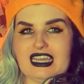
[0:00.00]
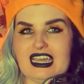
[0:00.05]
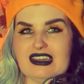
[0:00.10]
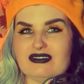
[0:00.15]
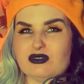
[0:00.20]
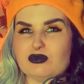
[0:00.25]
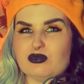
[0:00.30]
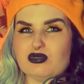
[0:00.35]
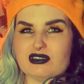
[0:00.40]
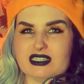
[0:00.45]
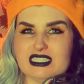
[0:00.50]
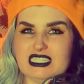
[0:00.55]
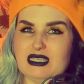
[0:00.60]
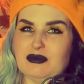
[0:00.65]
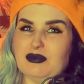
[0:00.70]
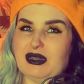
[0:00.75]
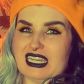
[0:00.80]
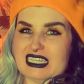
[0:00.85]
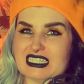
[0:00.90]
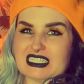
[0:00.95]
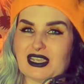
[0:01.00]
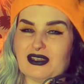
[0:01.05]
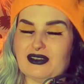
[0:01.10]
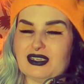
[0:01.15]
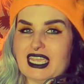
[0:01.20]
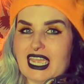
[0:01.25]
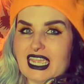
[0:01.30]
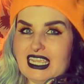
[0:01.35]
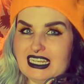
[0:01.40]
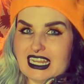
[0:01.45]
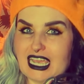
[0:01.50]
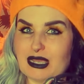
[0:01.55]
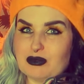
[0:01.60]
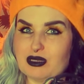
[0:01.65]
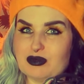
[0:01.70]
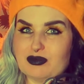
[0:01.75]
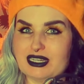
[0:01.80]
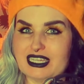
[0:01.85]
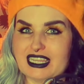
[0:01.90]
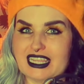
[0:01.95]
have a pretty bad cocaine
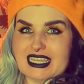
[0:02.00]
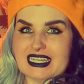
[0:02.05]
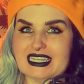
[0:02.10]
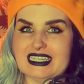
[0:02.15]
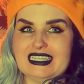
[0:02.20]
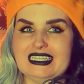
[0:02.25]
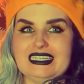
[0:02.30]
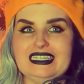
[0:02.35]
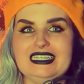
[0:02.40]
habit by then,